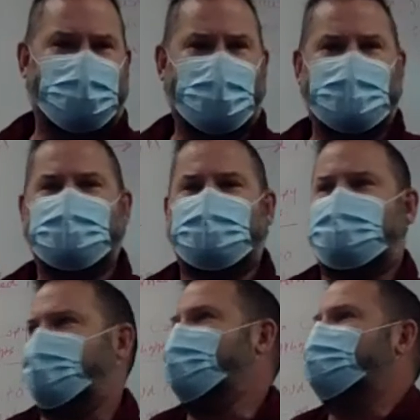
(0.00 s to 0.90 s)

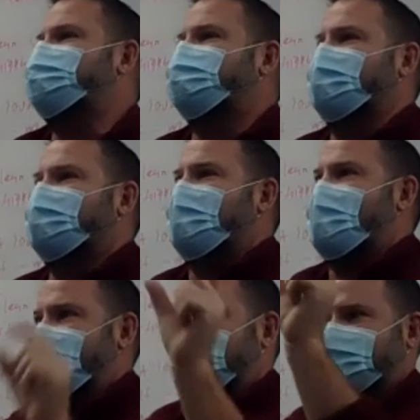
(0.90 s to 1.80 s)
42 blue
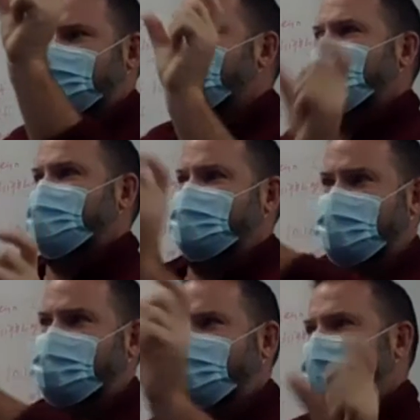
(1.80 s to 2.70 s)
lines that tell
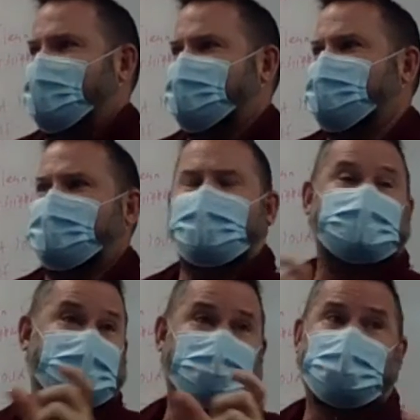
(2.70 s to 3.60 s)
me things that are
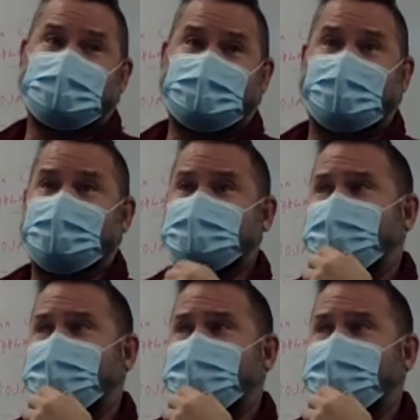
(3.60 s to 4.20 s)
simple mistakes.